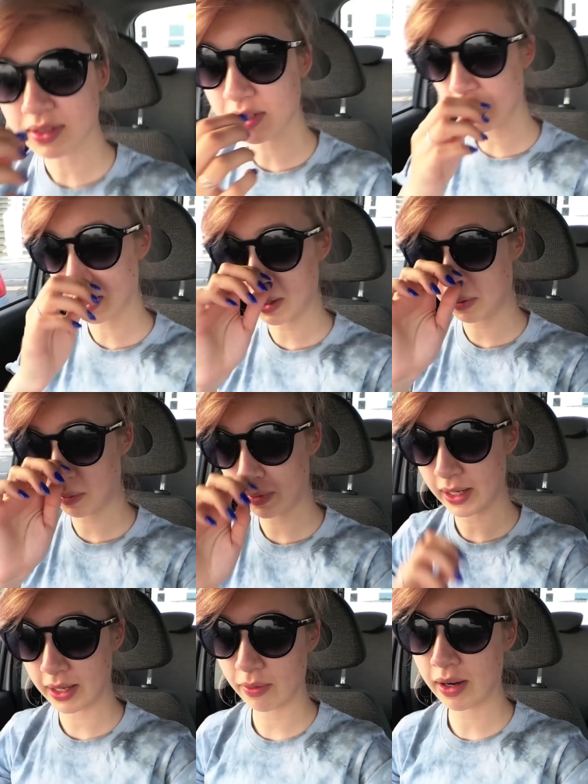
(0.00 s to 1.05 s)
So
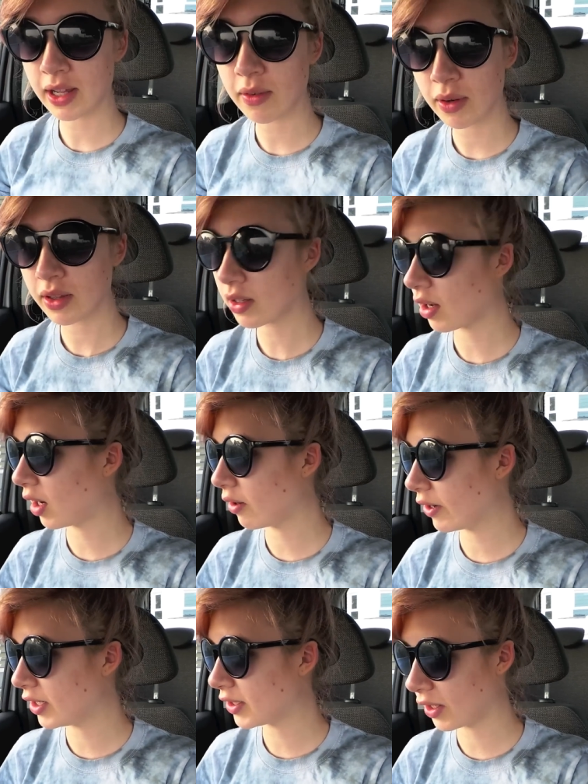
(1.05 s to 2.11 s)
we're in the car
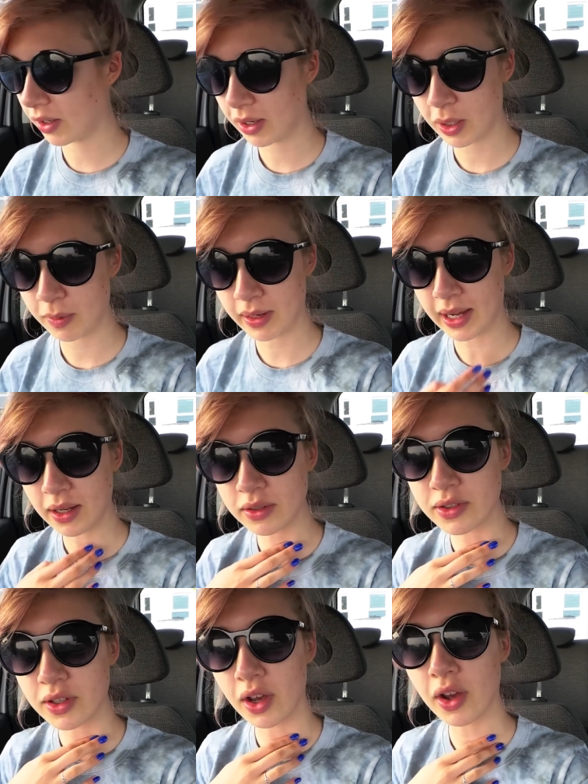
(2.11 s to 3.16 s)
ready to go home now,
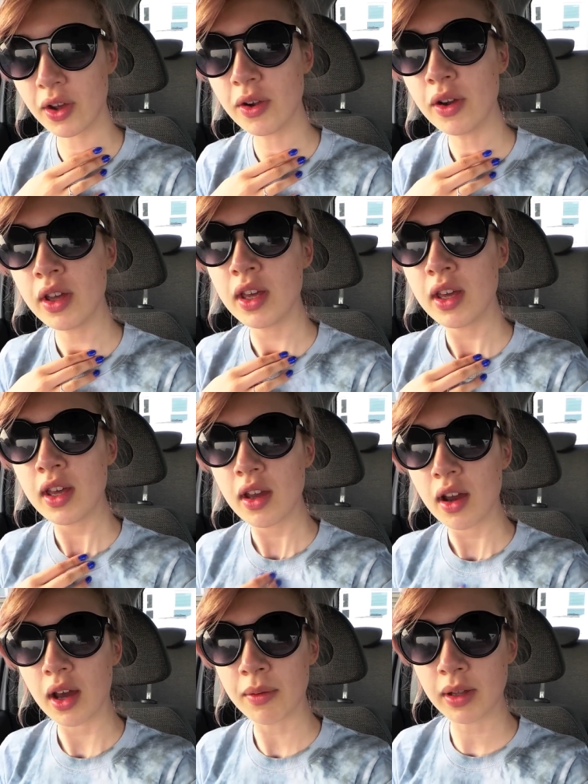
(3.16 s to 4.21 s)
so
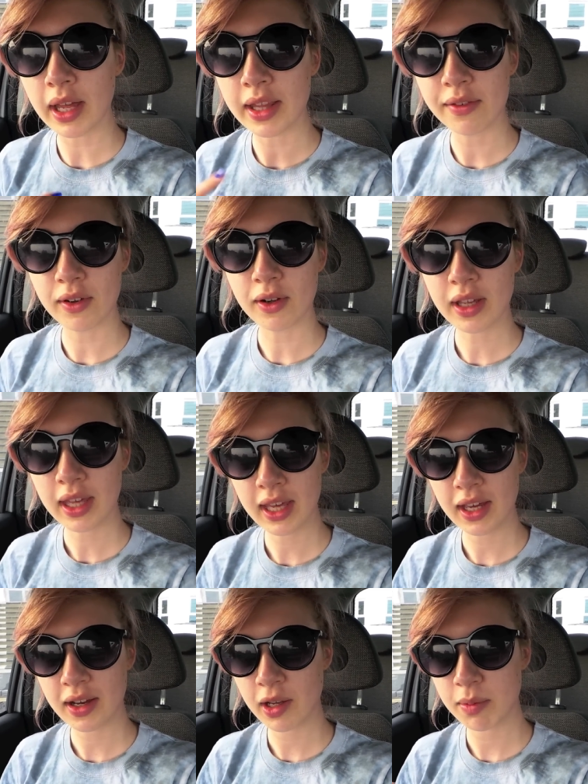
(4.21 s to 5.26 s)
I'm gonna end the vlog
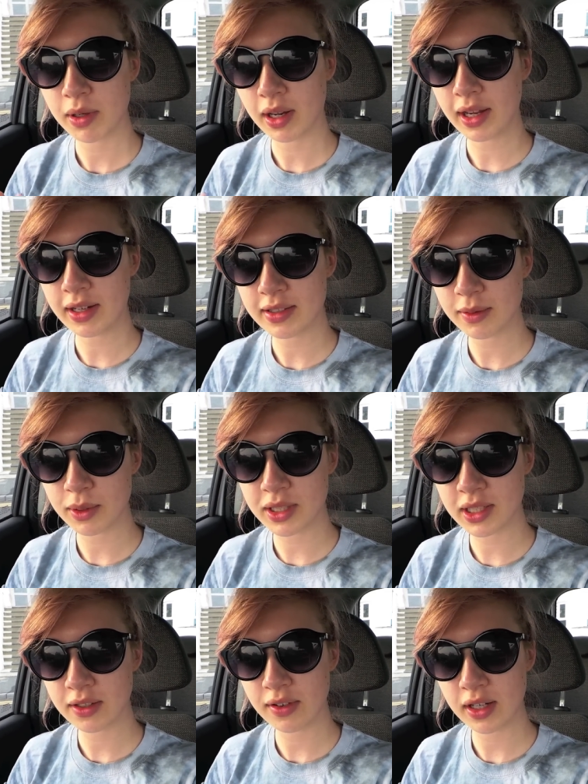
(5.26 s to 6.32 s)
here. I hope you liked
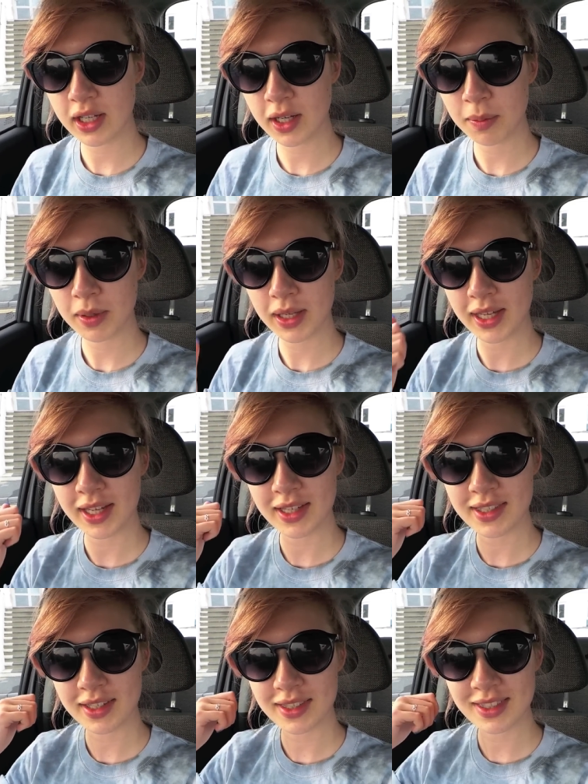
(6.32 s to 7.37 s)
watching the video.
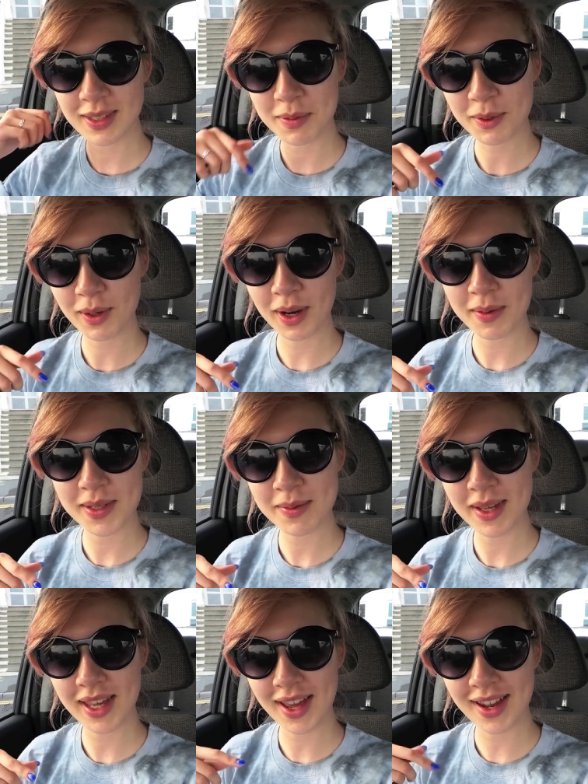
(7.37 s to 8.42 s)
Please subscribe to
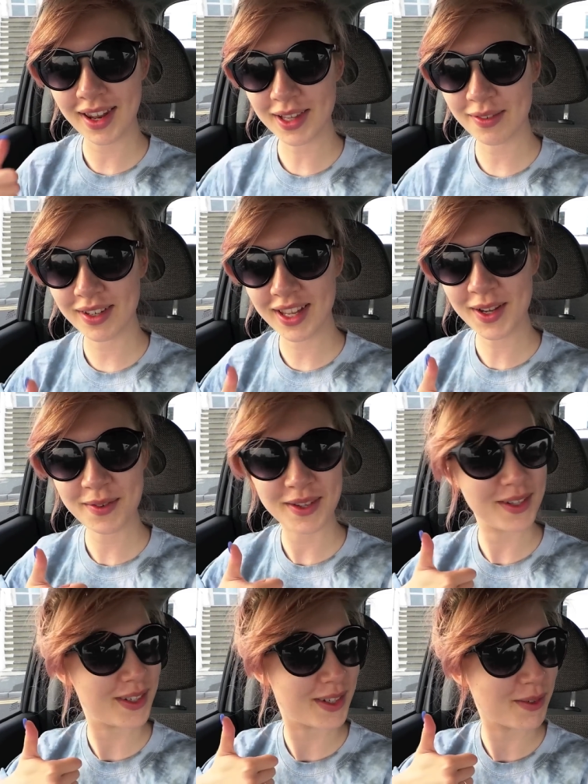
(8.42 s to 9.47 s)
me and like the video if you
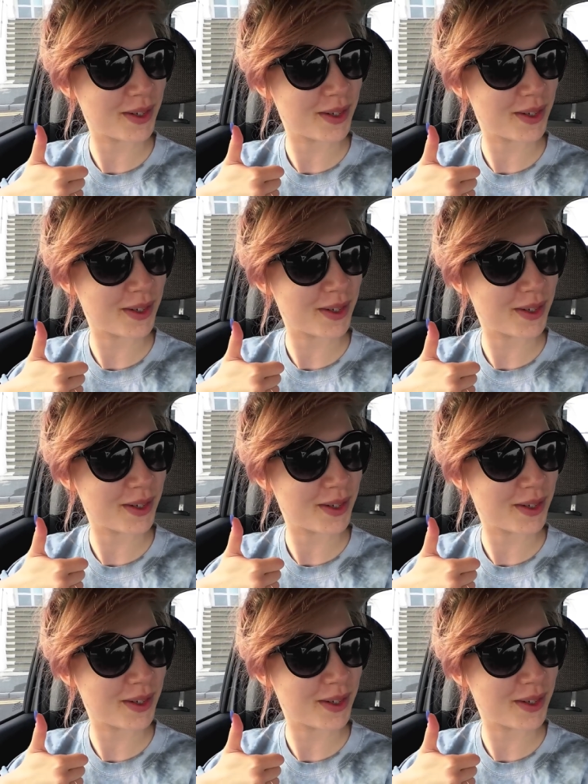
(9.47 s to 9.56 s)
enjoyed